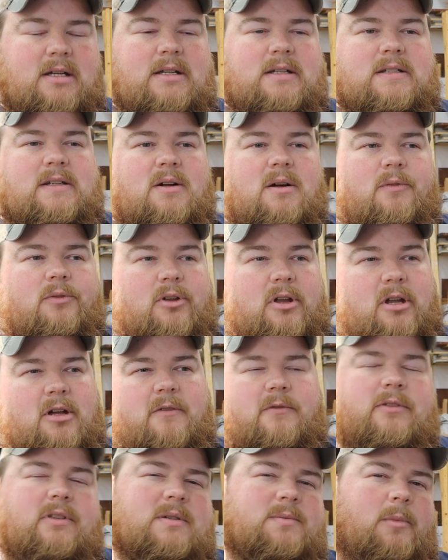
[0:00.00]
So if you're
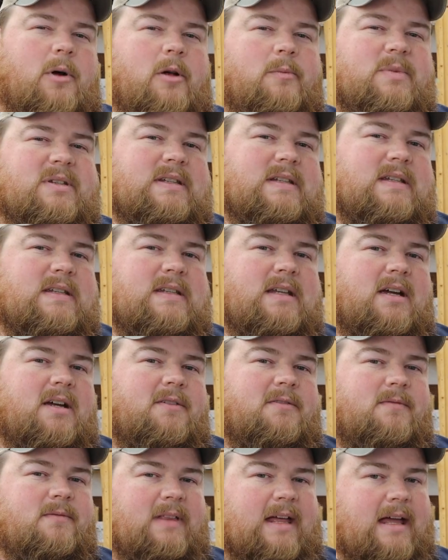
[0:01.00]
here for the small business
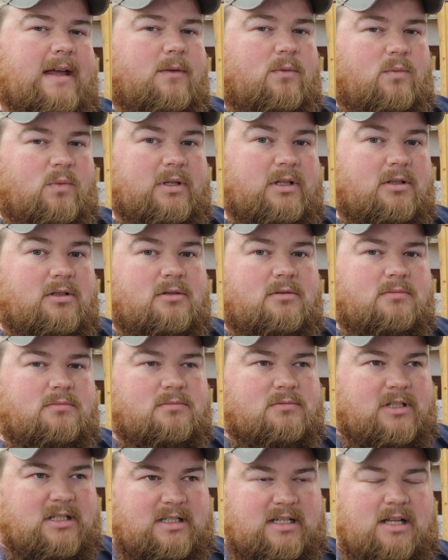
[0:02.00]
stuff, that will
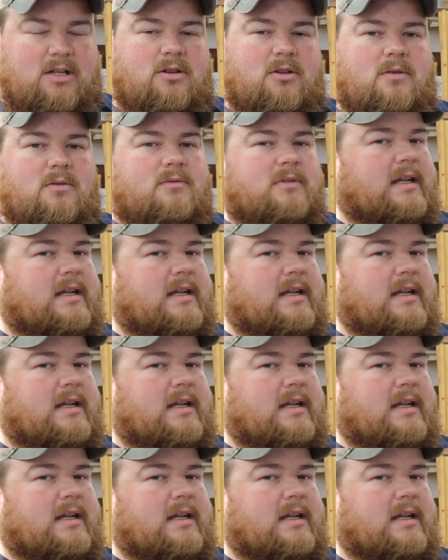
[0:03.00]
continue.